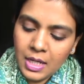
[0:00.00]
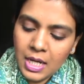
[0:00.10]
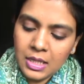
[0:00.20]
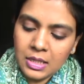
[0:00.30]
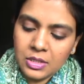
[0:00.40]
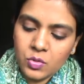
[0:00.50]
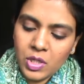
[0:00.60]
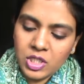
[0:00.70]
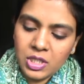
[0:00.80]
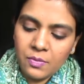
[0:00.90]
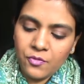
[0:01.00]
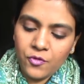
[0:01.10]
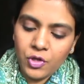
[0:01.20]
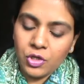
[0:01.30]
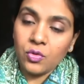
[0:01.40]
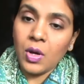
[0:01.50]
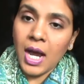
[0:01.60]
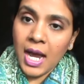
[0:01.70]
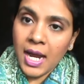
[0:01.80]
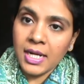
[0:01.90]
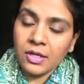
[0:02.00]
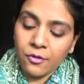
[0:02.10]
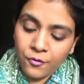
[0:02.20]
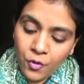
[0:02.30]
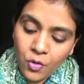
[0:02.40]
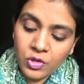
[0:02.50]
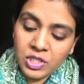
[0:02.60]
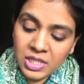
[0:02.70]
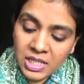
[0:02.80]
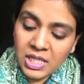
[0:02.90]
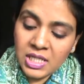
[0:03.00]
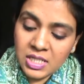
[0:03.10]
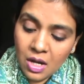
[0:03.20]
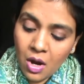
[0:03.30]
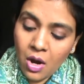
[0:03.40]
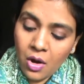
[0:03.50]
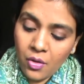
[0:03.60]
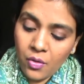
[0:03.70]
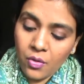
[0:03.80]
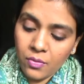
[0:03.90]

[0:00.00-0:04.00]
I'll swatch them for you and of course these are